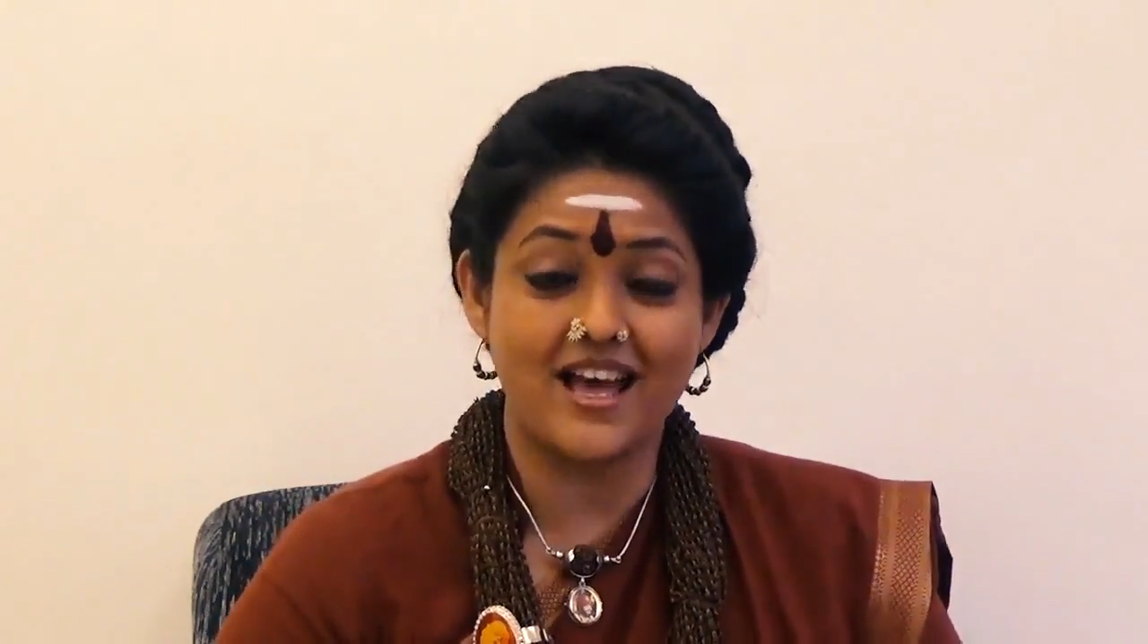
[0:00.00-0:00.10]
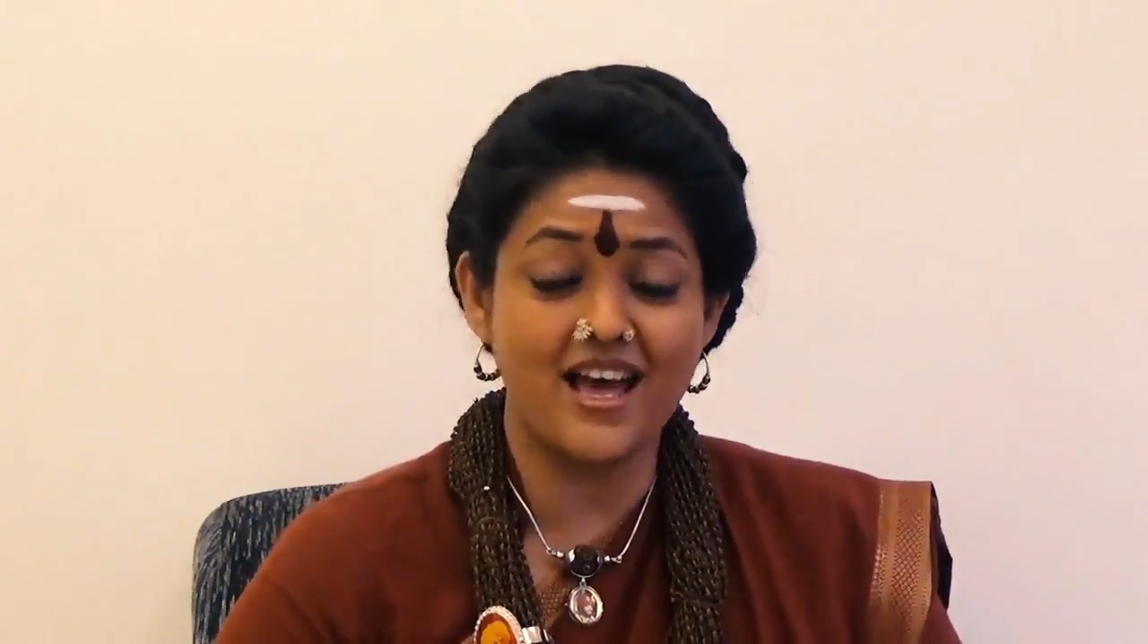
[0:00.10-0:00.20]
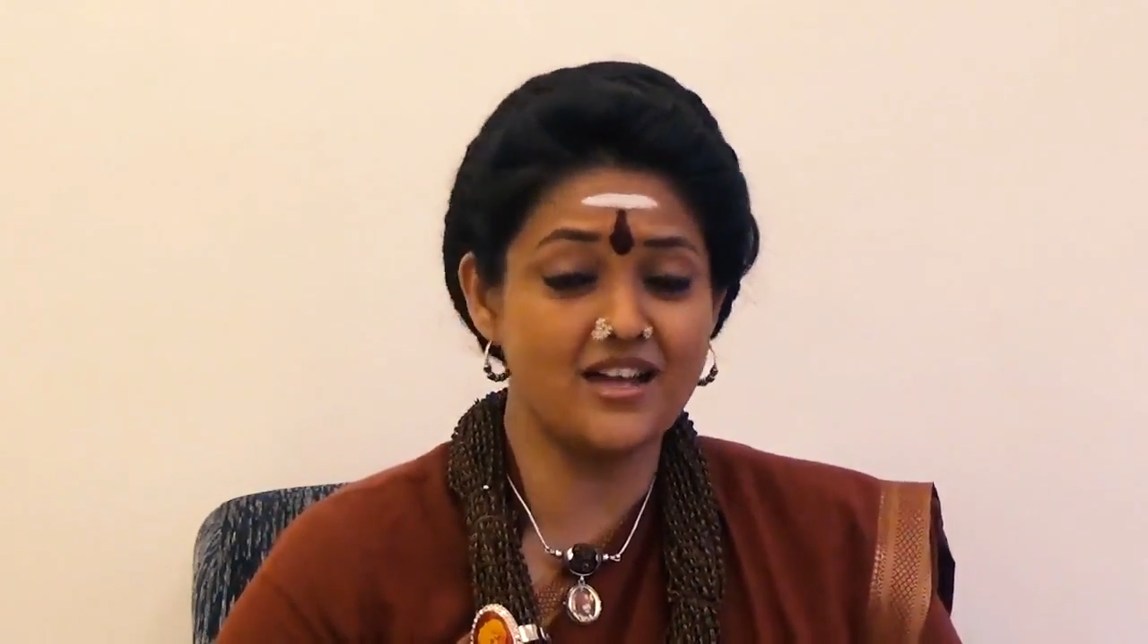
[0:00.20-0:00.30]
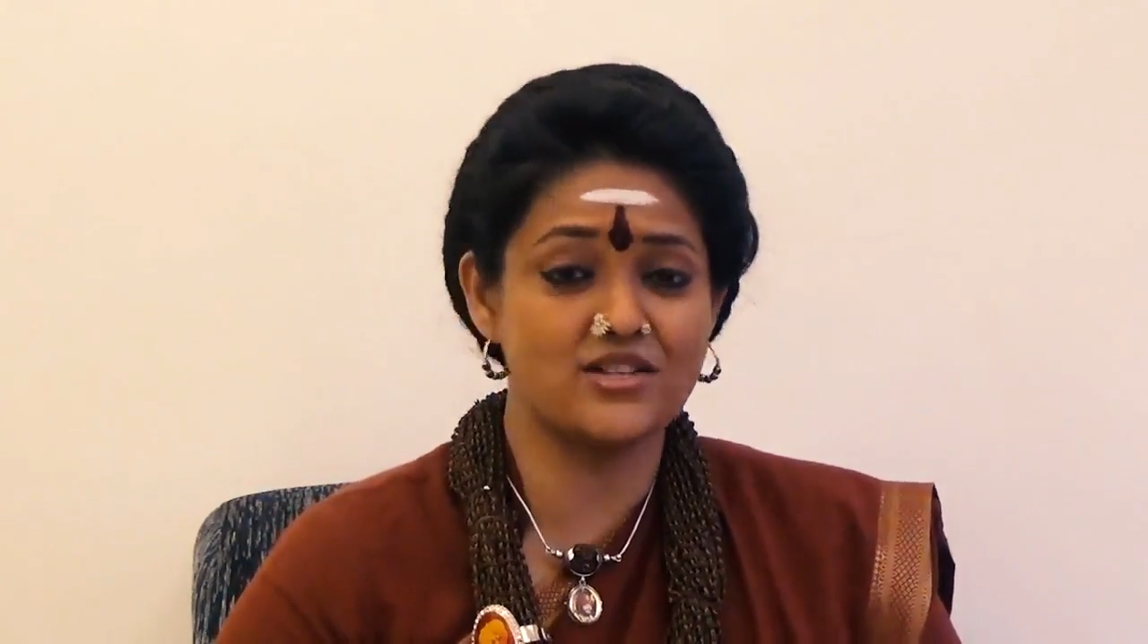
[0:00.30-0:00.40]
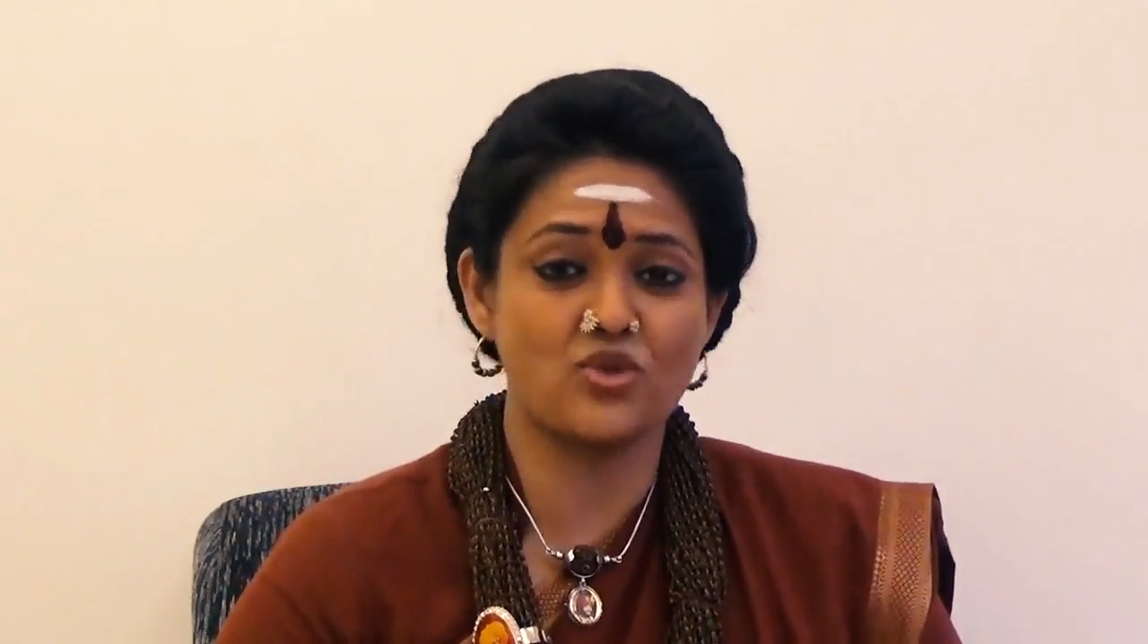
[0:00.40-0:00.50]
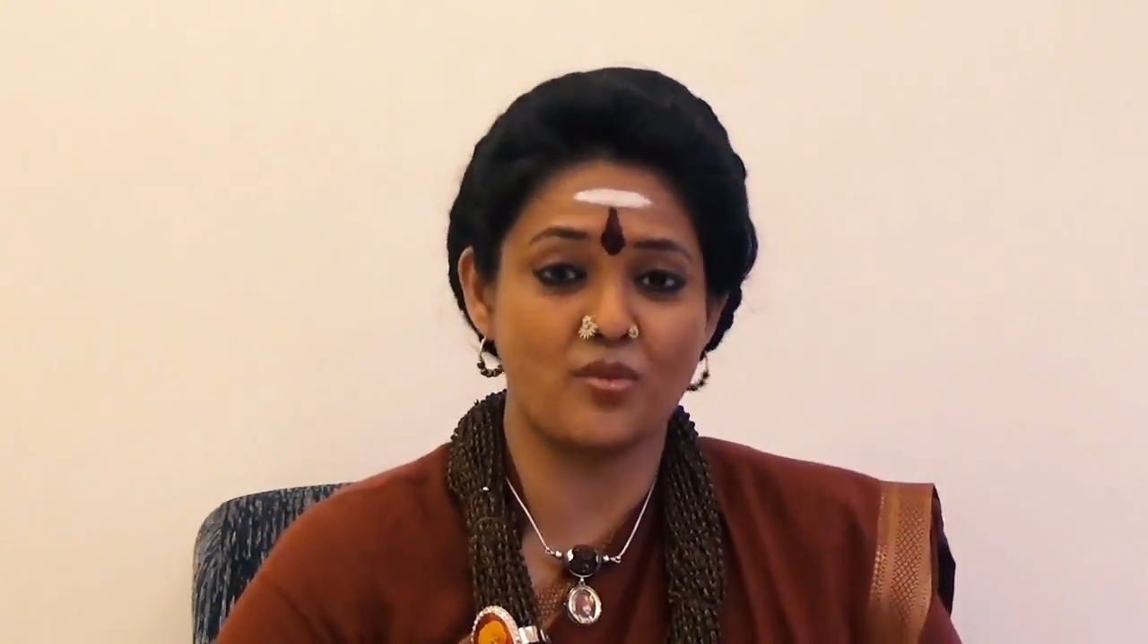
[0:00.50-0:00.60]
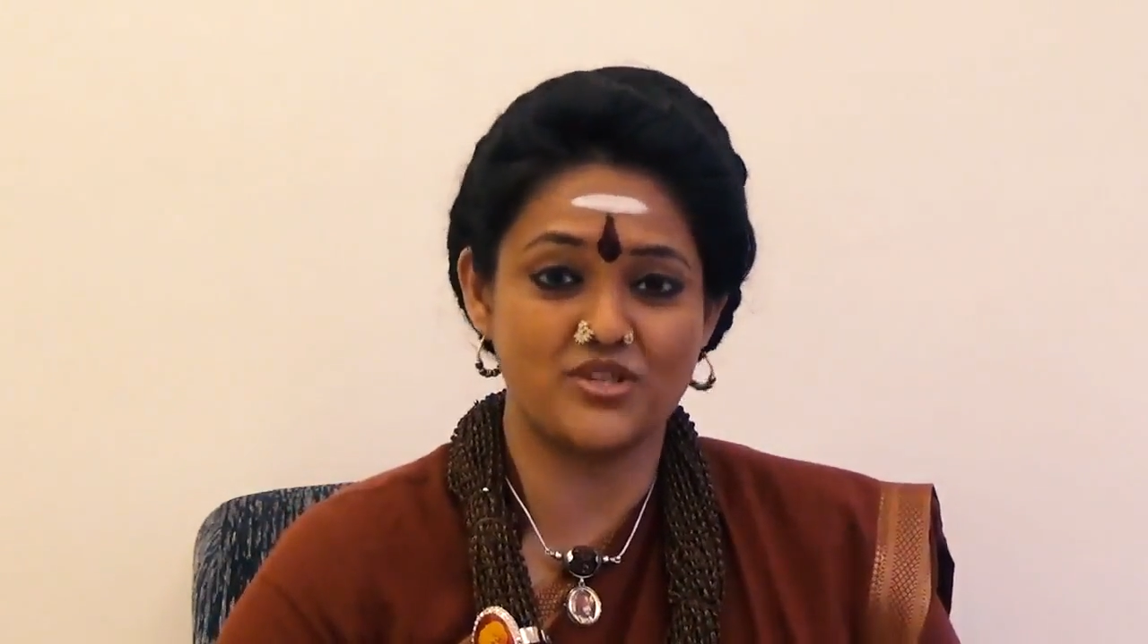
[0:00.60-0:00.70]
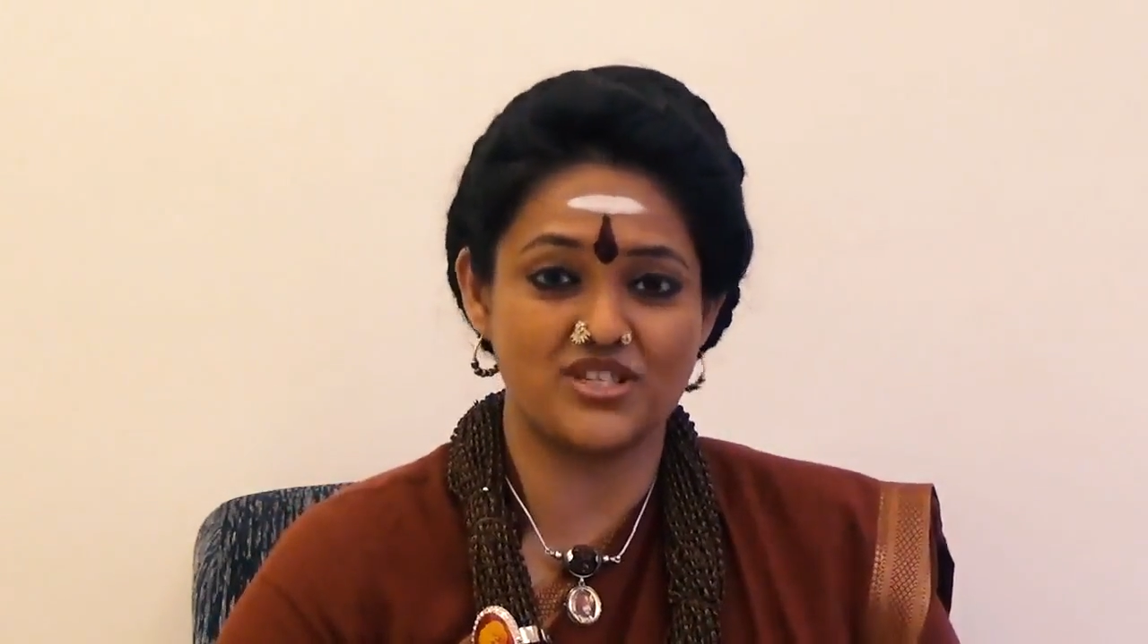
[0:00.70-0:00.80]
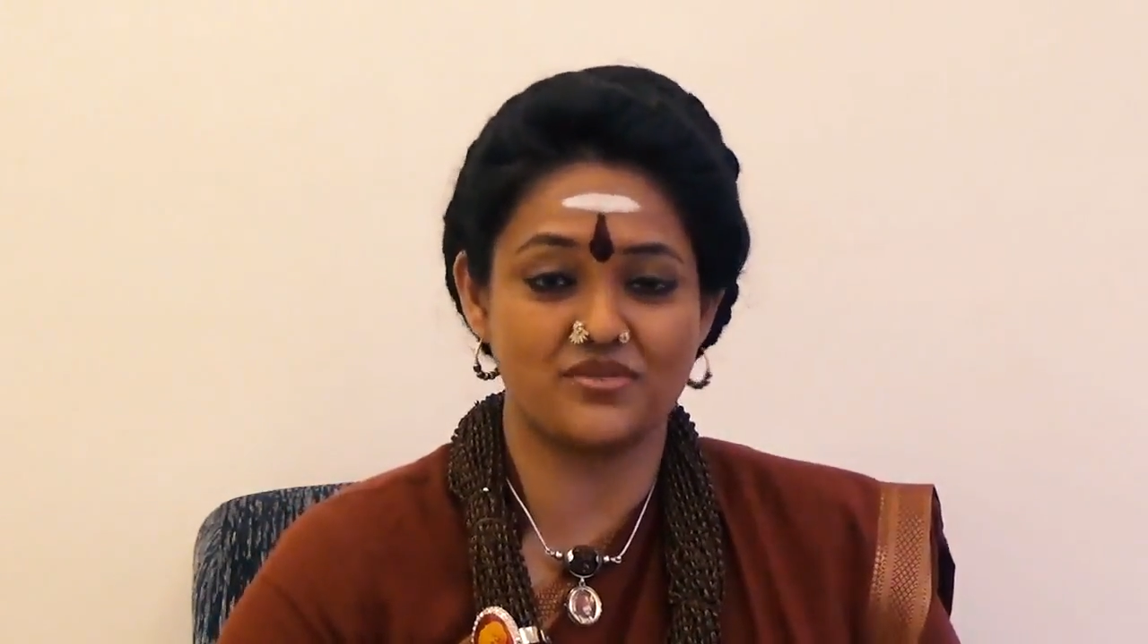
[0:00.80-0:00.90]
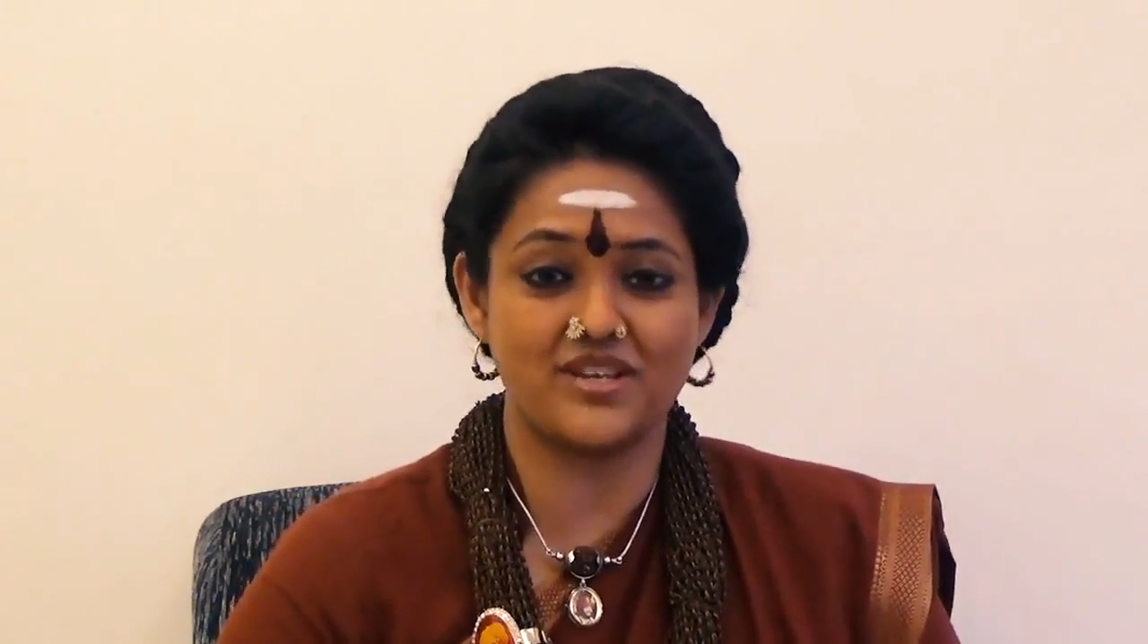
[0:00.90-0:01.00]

and Swamiji's